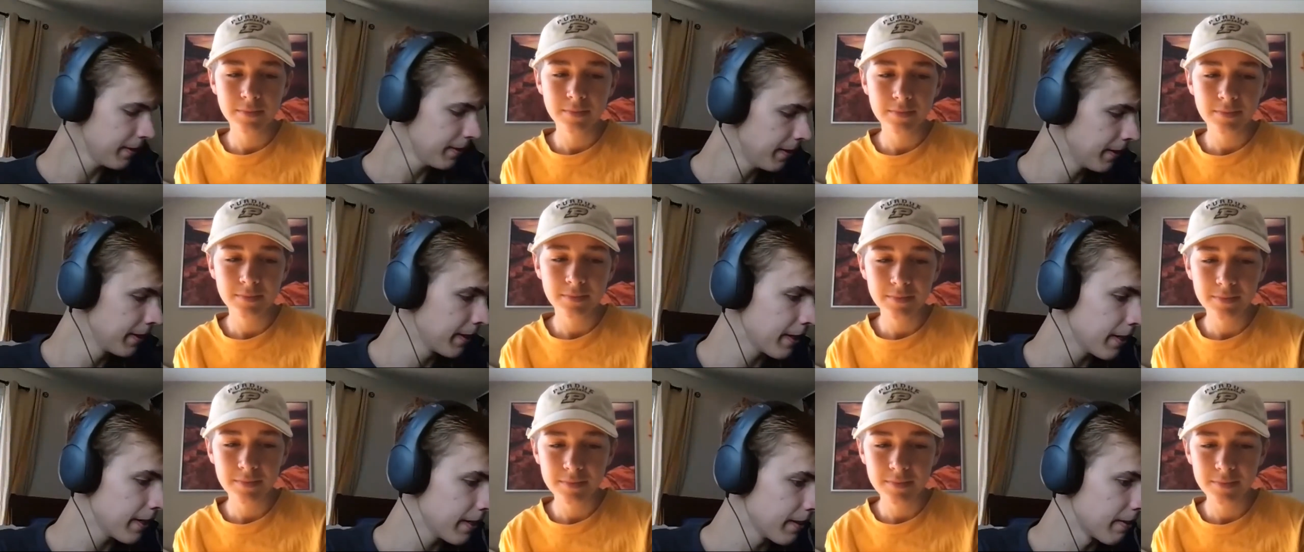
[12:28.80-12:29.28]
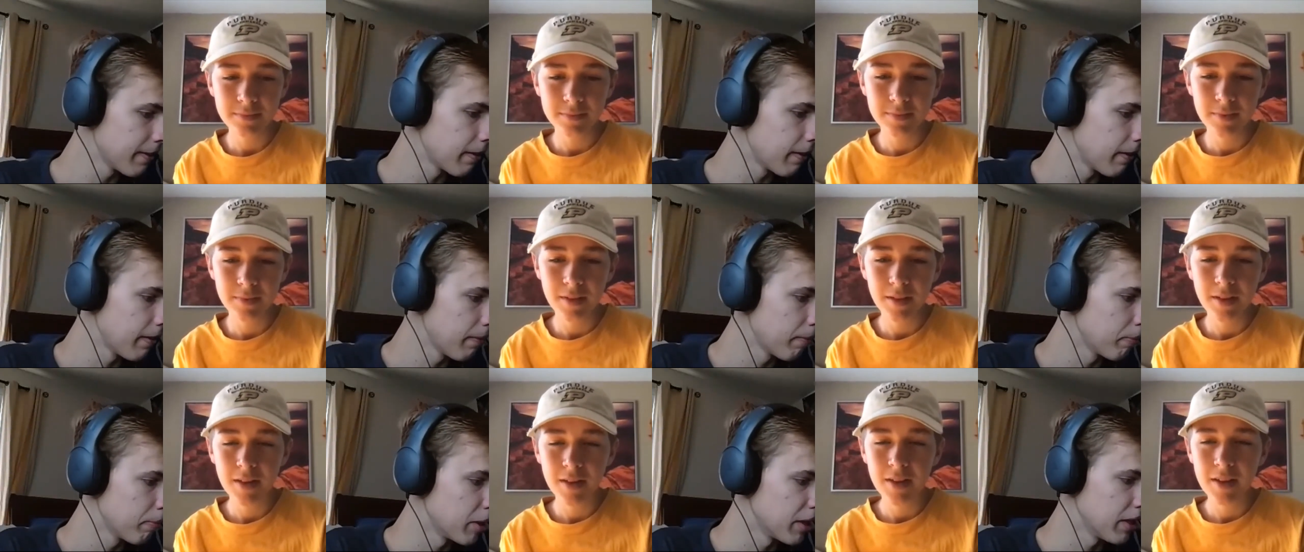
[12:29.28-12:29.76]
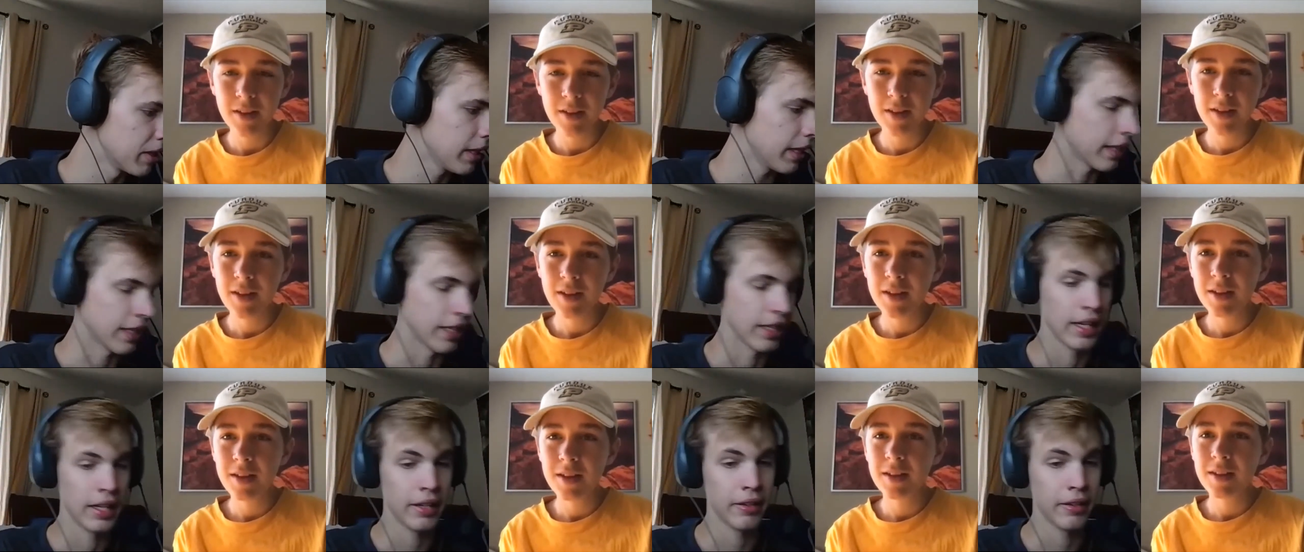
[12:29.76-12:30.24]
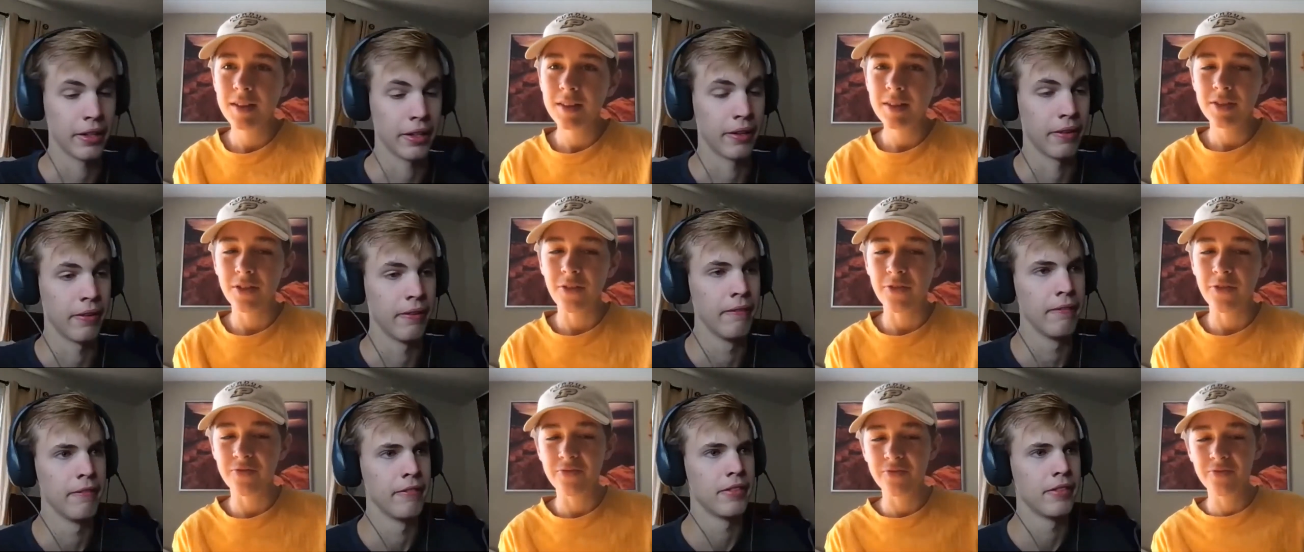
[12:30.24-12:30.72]
Speaker 1: Uh, but yeah, I don't know.
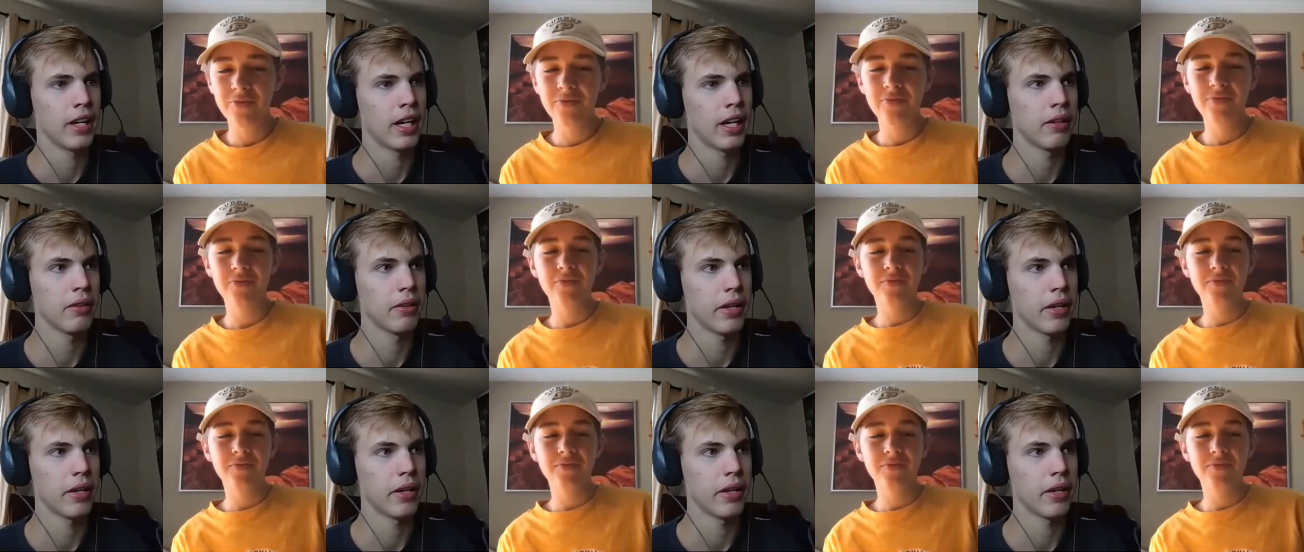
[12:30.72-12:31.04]
I